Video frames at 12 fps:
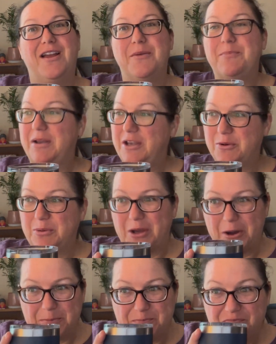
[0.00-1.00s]
But here we
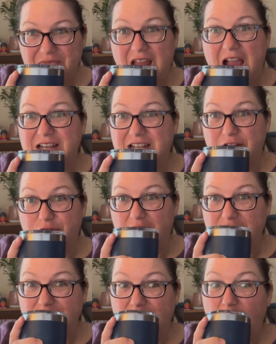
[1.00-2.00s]
are. I
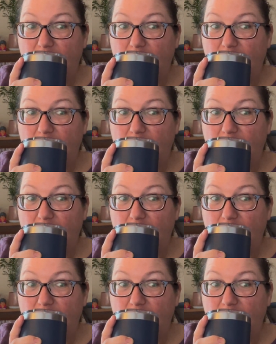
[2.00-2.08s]
digress.